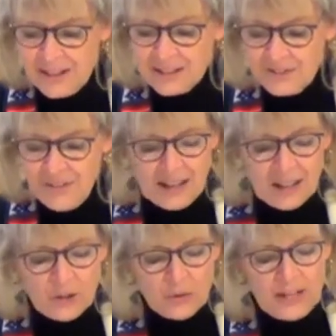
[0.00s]

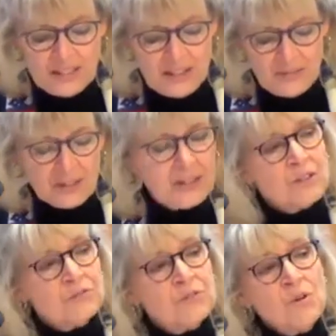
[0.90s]
divine creativity to
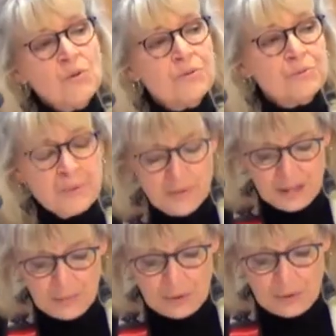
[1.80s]
flow through
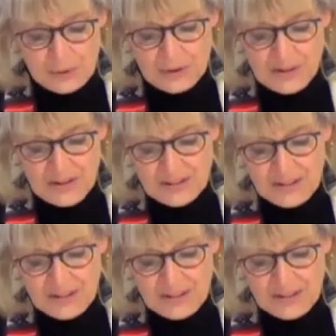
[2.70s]
him or her,